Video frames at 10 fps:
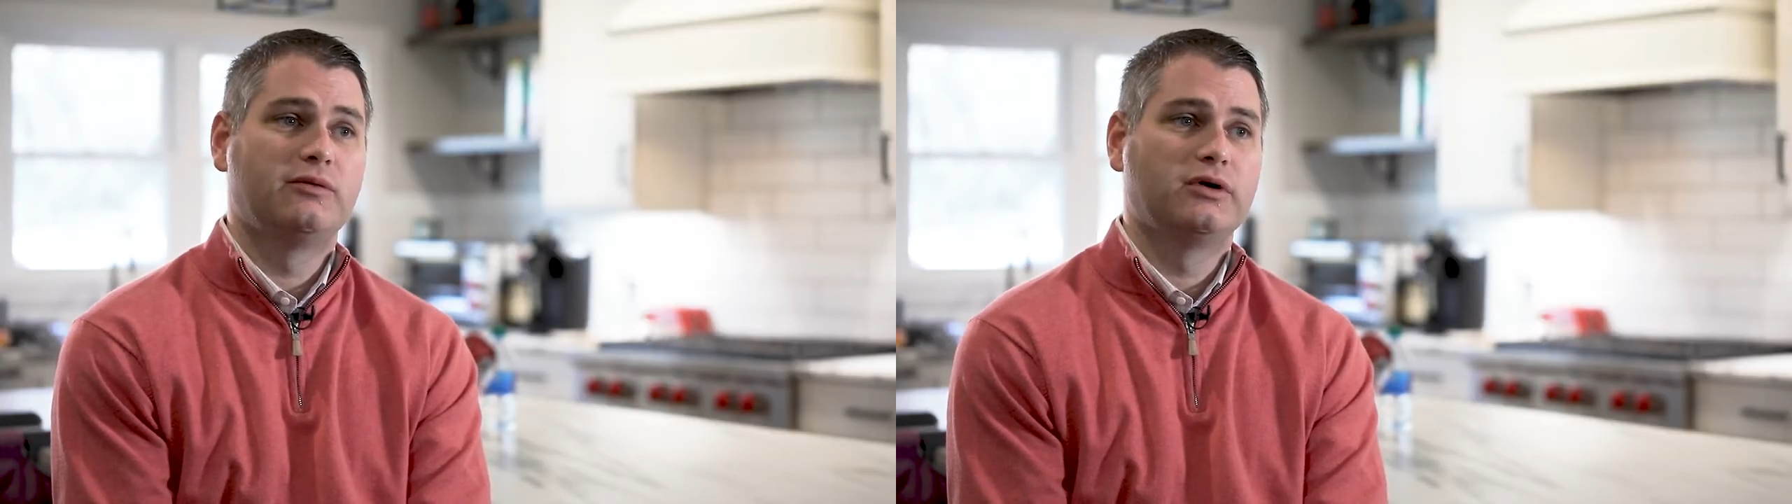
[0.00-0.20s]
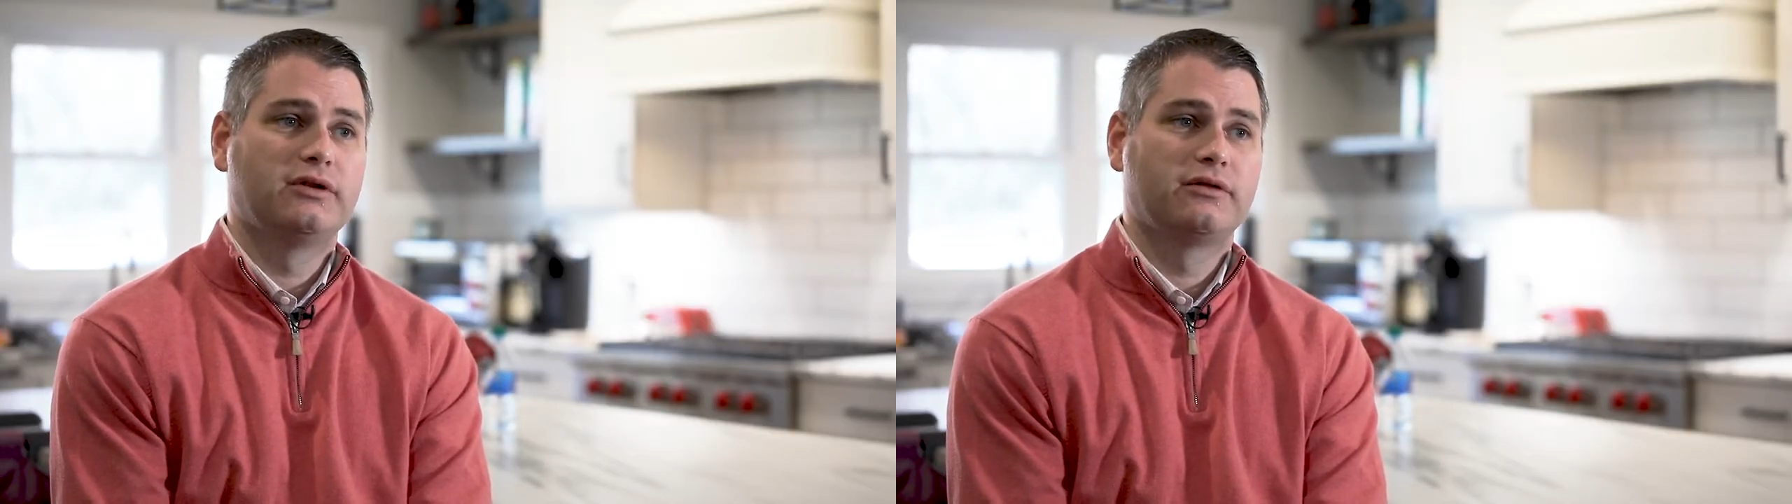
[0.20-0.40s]

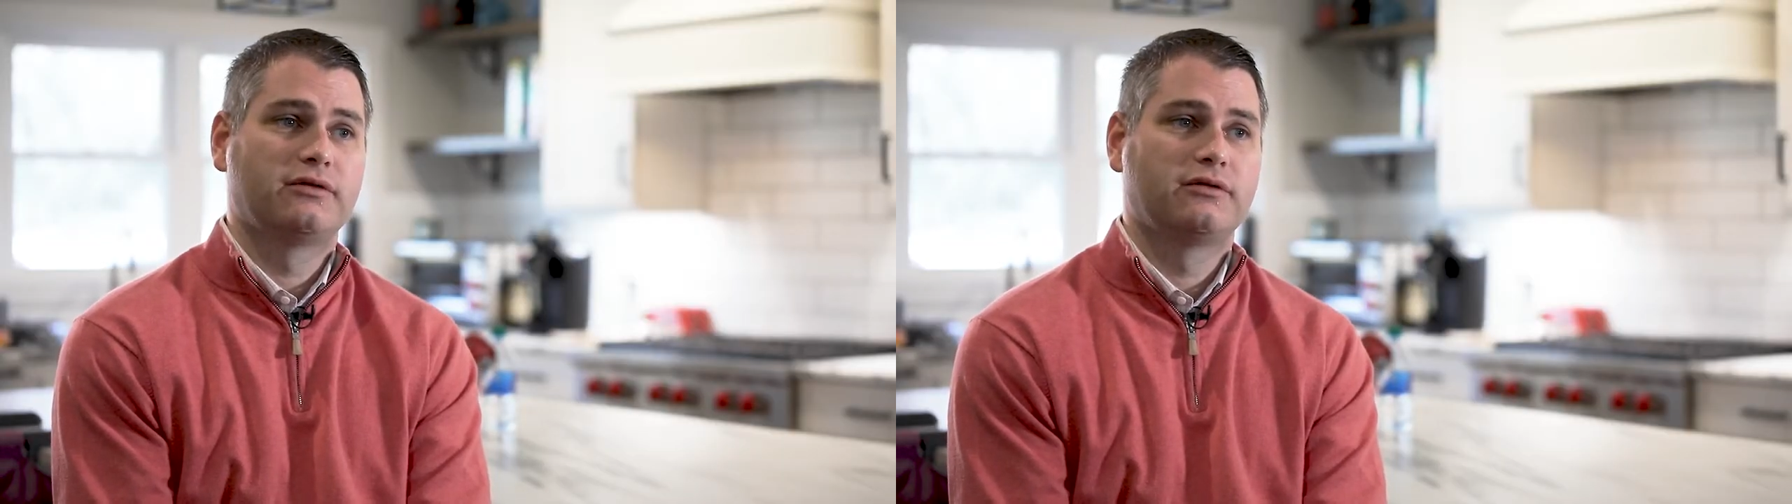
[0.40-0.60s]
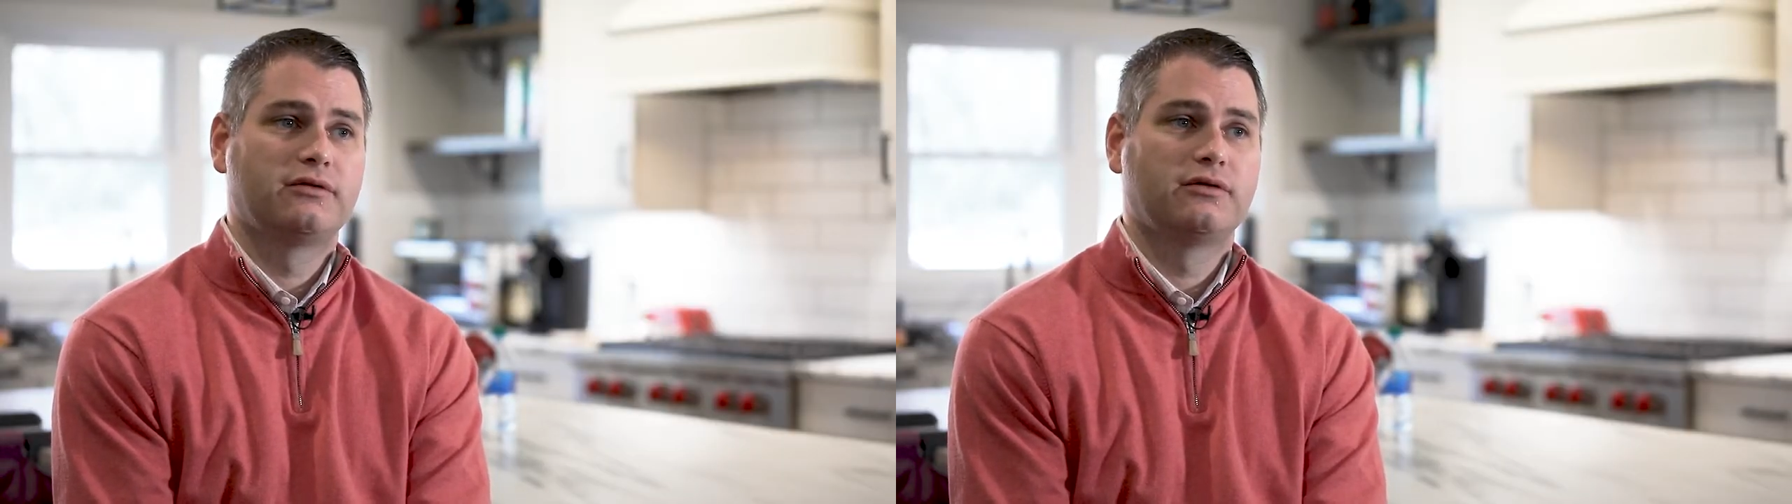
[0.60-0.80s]
with
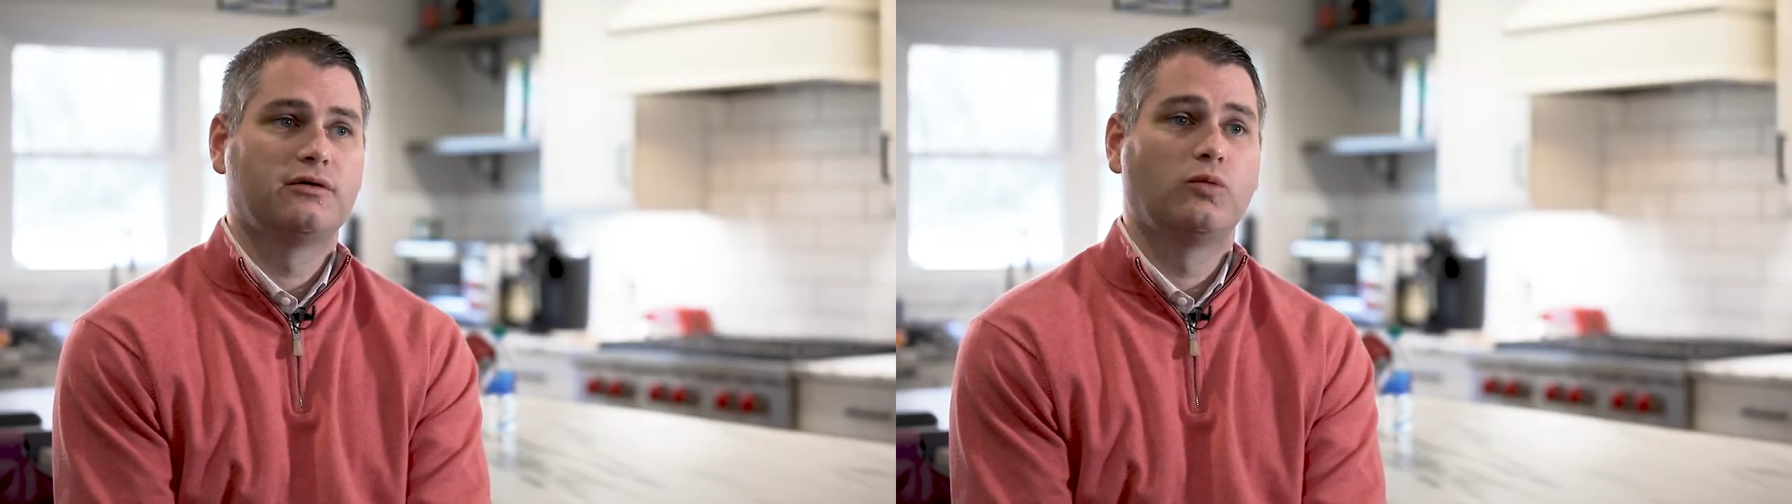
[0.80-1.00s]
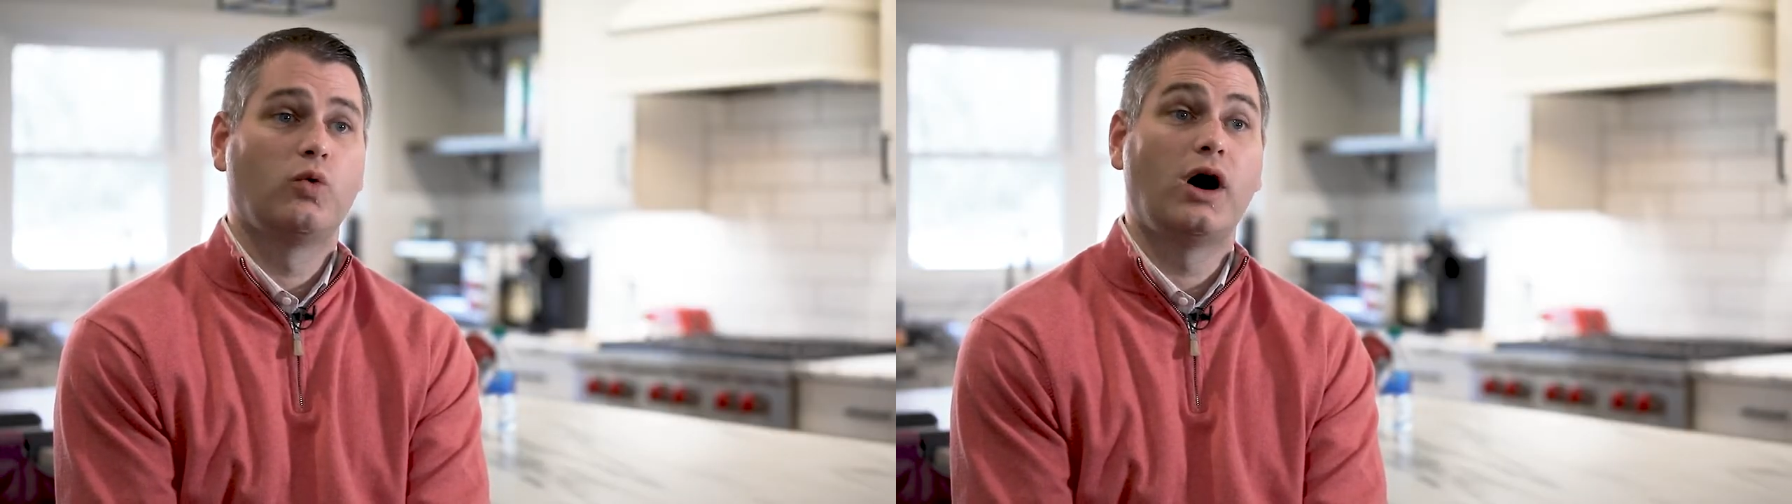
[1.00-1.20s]

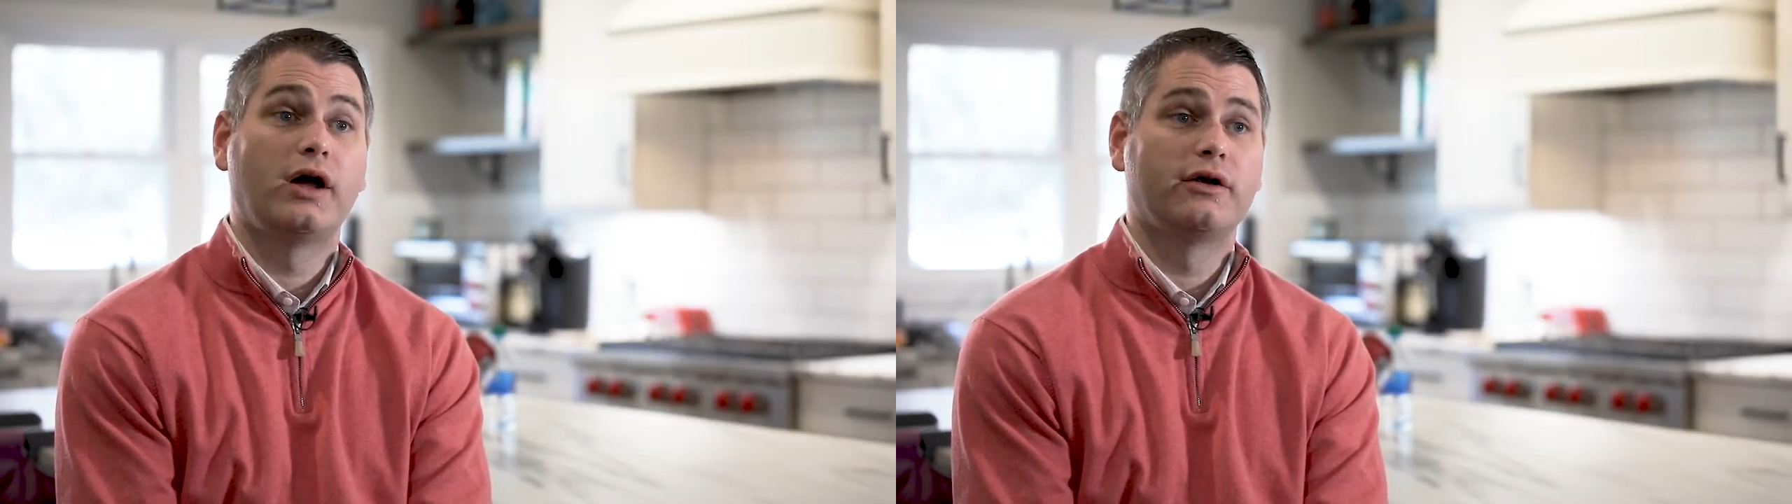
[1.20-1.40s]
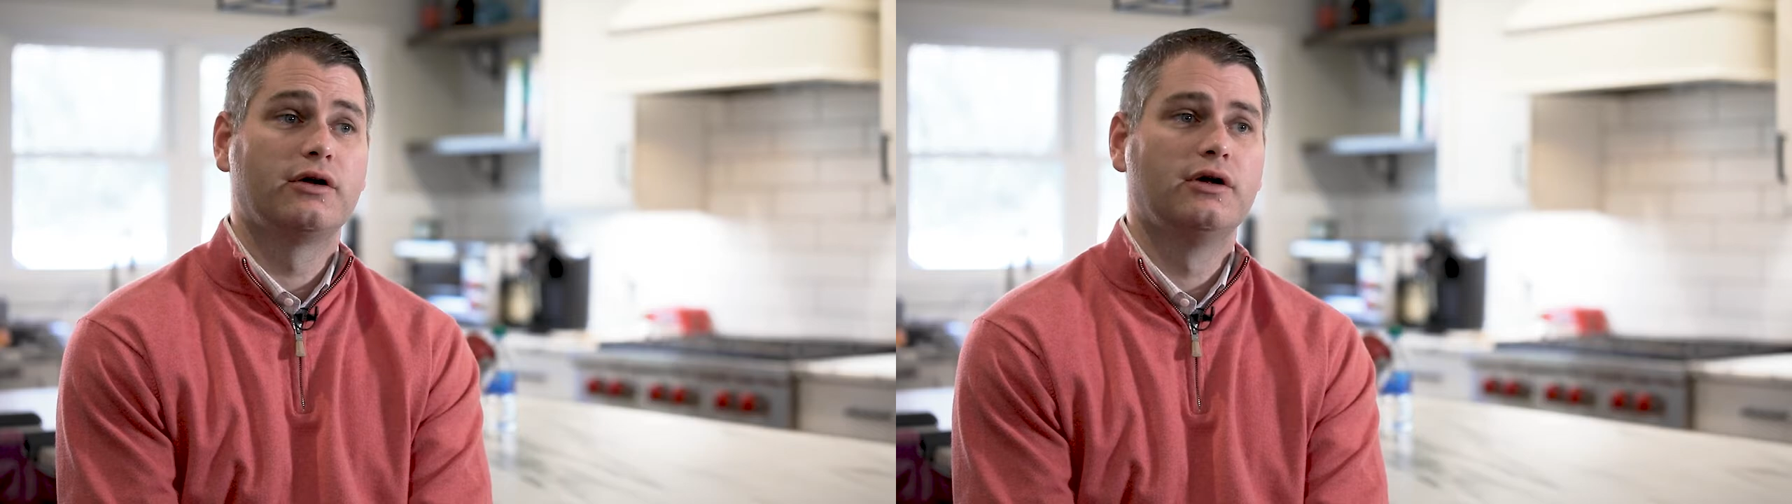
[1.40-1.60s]

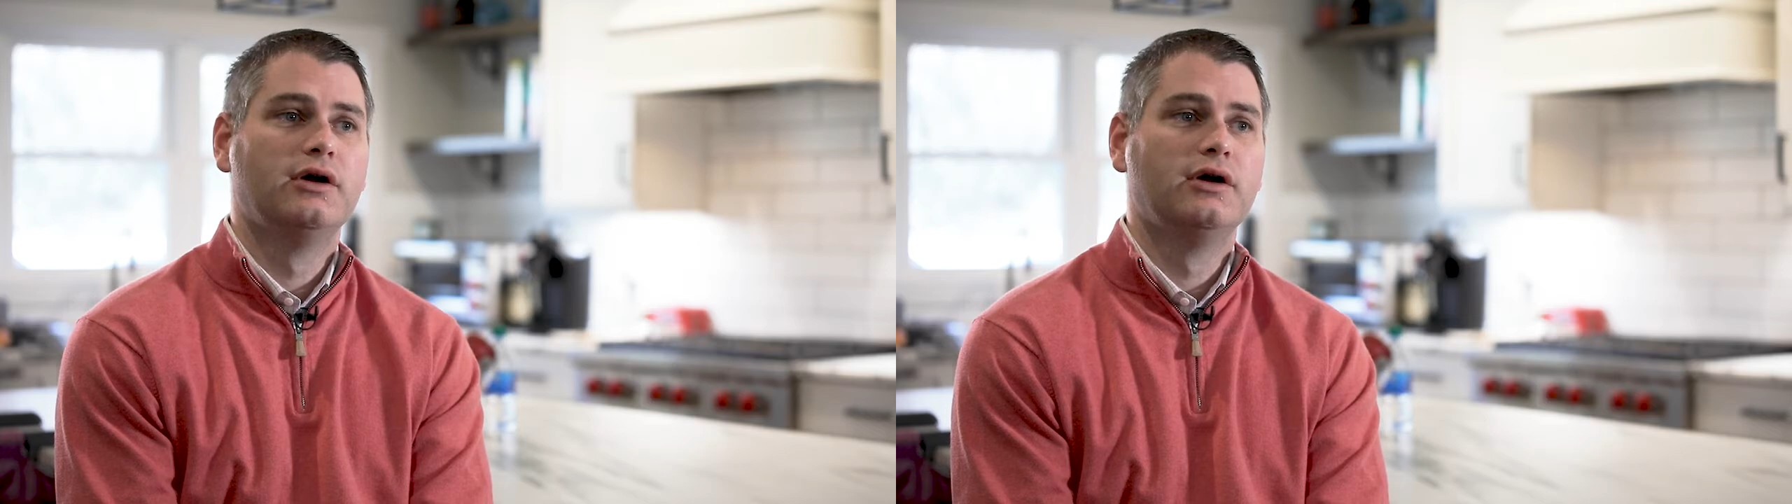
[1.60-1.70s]
water,